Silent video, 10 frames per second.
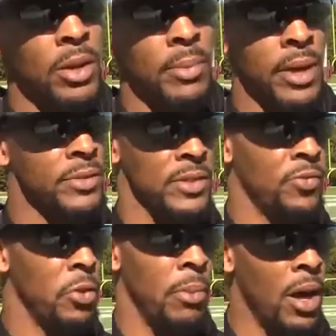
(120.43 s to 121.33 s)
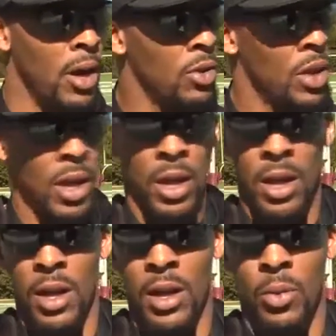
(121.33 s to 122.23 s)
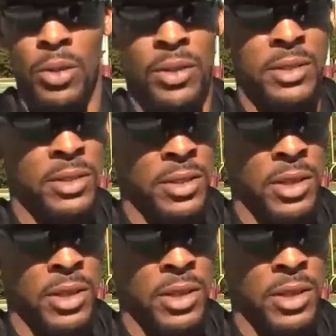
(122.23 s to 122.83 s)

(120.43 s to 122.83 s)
no matter if it's football, um, whether it's, you